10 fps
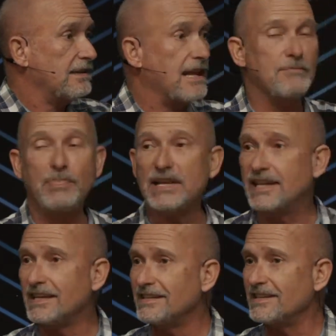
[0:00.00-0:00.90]
they
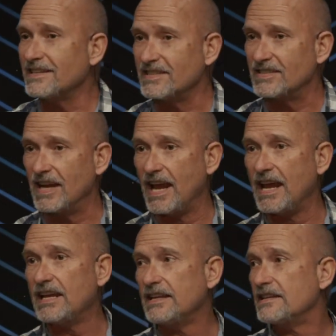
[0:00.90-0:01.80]
begin to
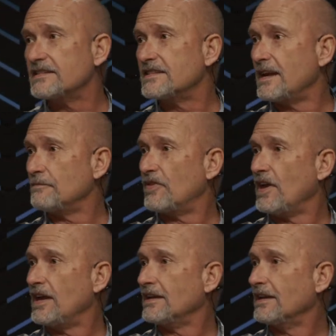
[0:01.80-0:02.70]
say the same
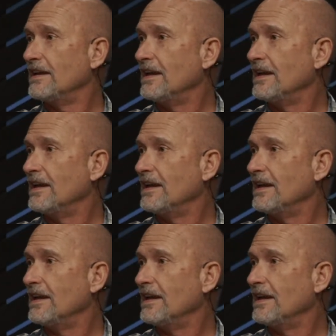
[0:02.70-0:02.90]
thing.